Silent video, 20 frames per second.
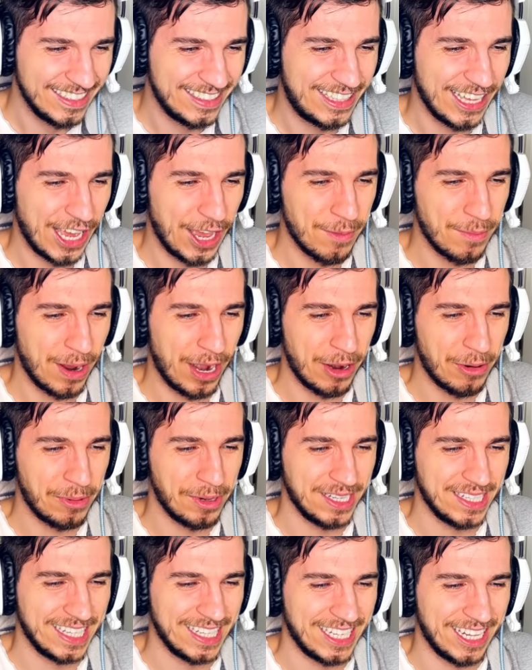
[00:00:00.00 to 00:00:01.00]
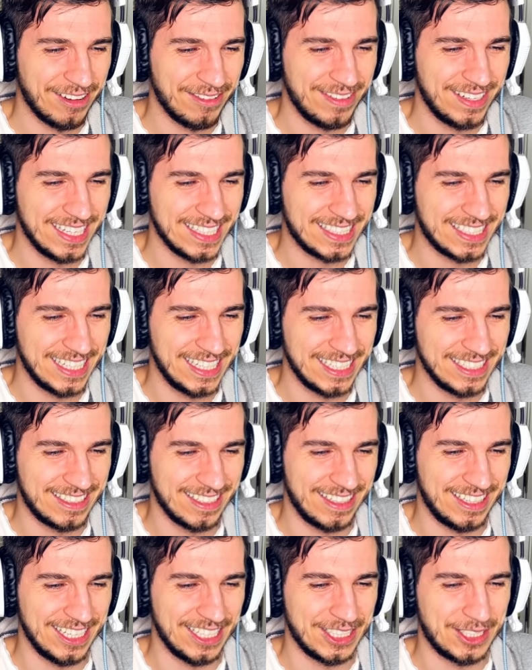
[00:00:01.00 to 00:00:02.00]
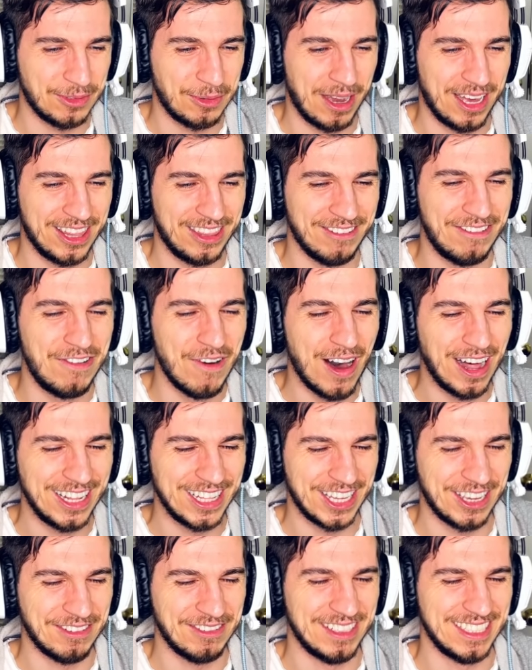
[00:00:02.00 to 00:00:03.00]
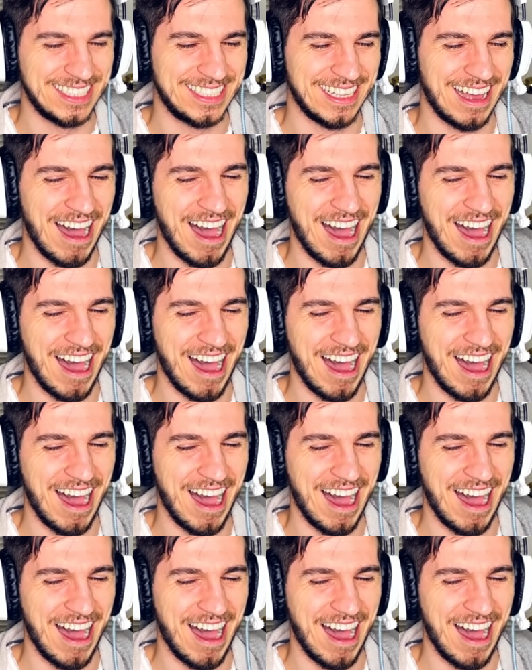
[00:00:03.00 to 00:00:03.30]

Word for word: Damn, I really love listening to this where the volume is